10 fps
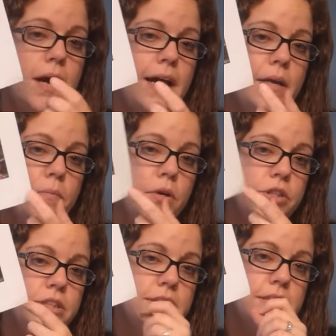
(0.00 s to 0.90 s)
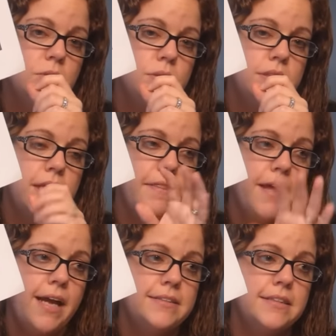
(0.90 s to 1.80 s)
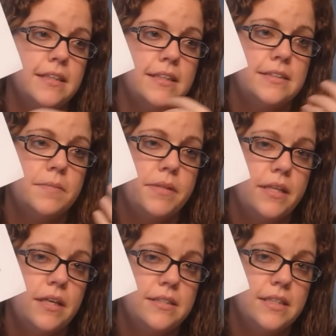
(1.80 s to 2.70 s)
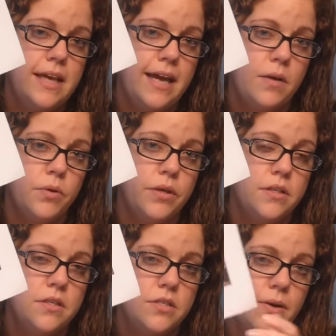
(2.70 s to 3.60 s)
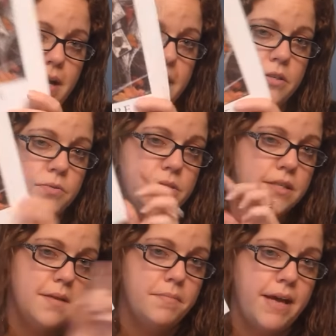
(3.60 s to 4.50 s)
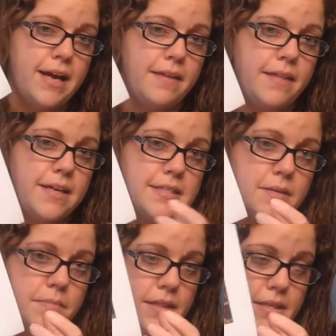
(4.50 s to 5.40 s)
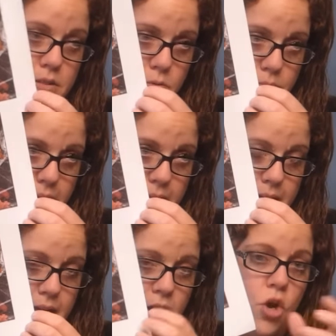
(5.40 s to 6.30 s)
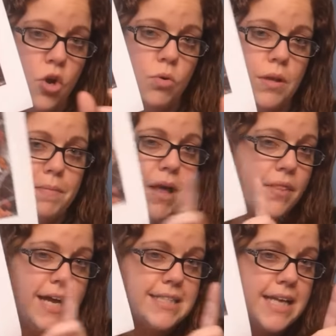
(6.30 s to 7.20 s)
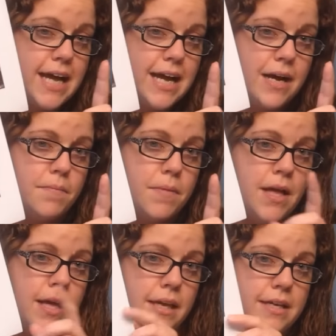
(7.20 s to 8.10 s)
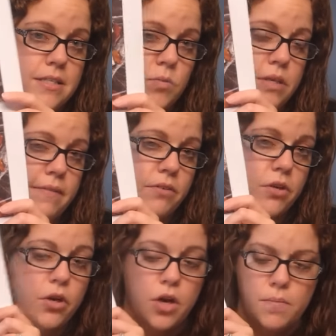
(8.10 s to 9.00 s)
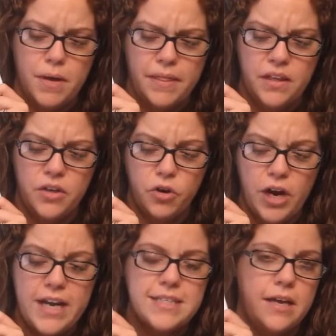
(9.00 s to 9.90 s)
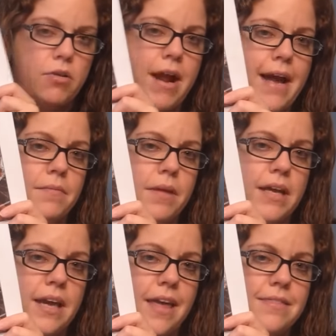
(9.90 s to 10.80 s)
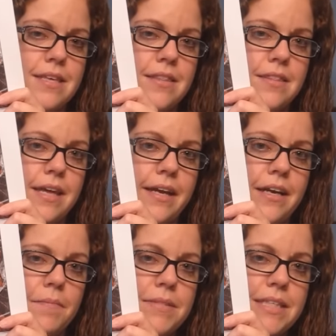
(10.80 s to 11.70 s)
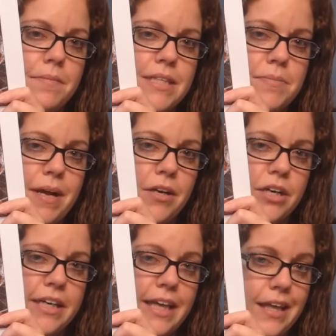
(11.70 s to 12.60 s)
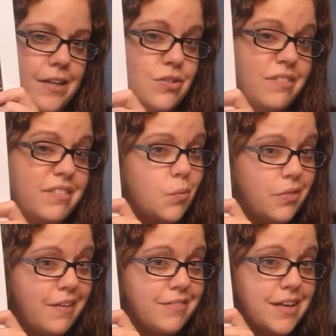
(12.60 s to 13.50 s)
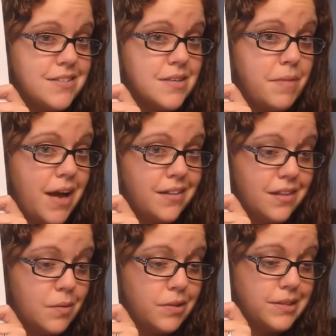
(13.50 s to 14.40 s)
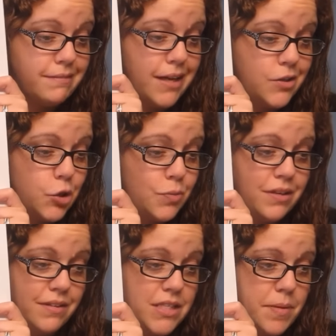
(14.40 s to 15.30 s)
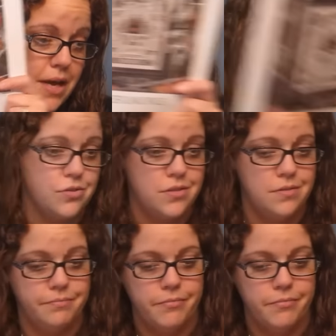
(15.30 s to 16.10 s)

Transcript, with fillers: I had purchased this one and they accidentally sent me the Lizzie Kate one. So I had to send it back and they sent me this one back. Well, about that time is whenever um, I think Grace had her acne and then they ended up sending me this pattern again. So one that I've got to send back to them because I've got too many of these patterns.